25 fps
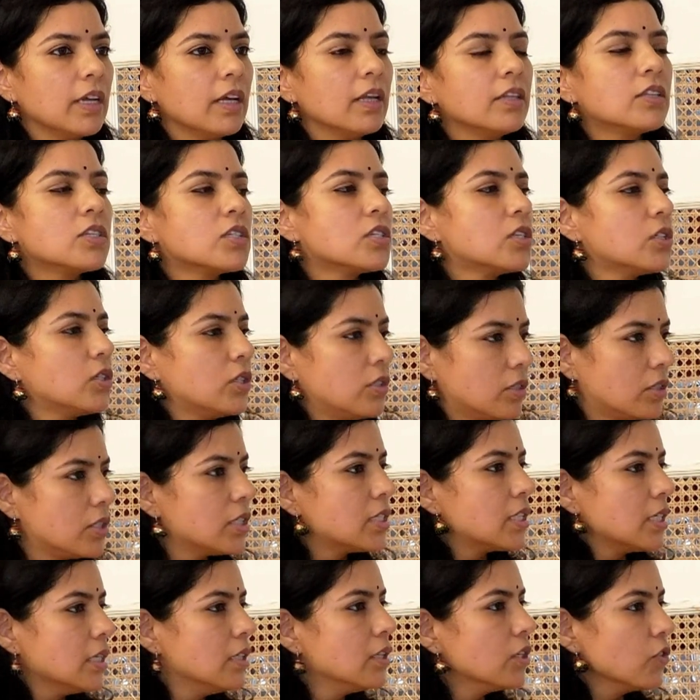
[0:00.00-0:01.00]
it's
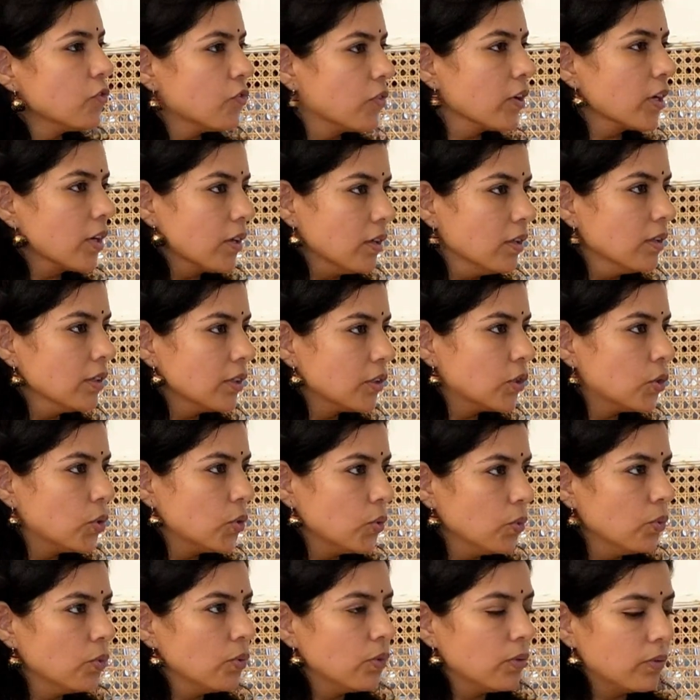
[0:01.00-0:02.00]
still difficult
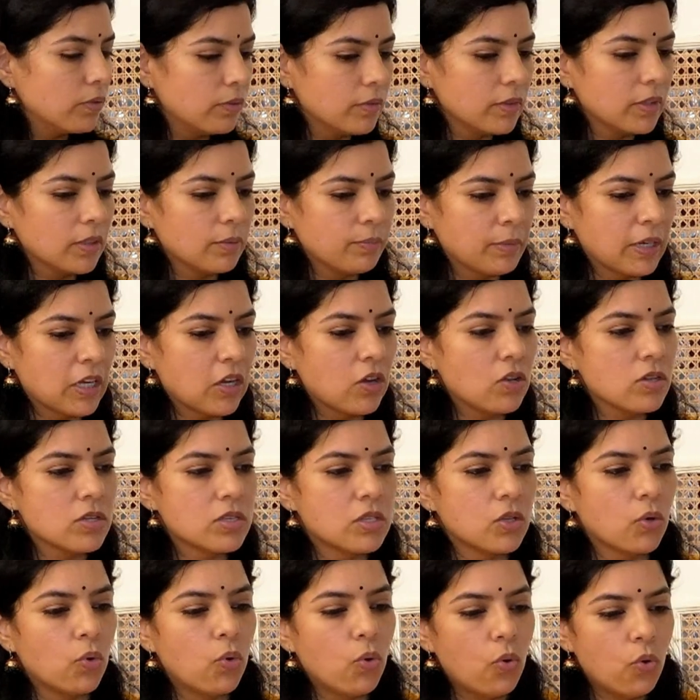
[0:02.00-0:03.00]
to, because
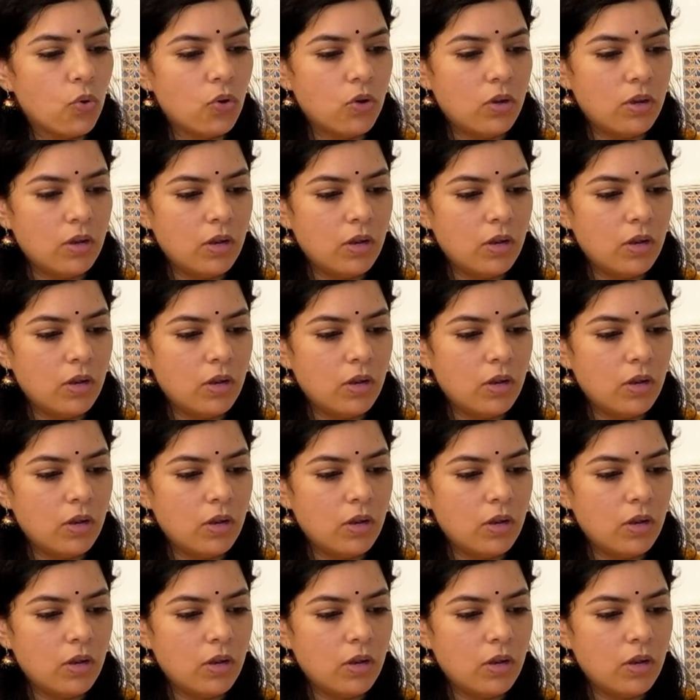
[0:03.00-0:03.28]
the whole